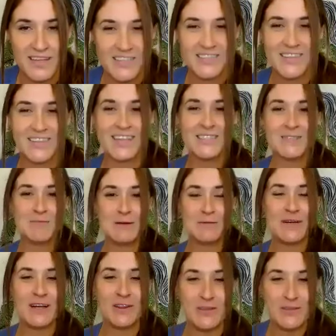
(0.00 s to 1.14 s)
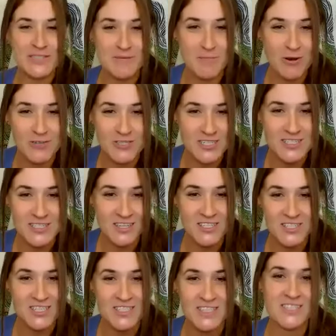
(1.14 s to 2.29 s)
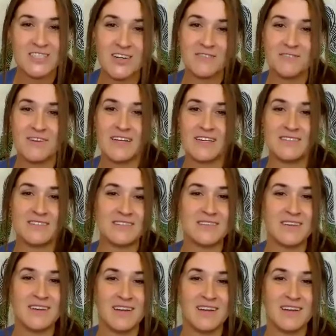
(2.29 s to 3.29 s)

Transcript: So let's be real. Those emotions are just the surface.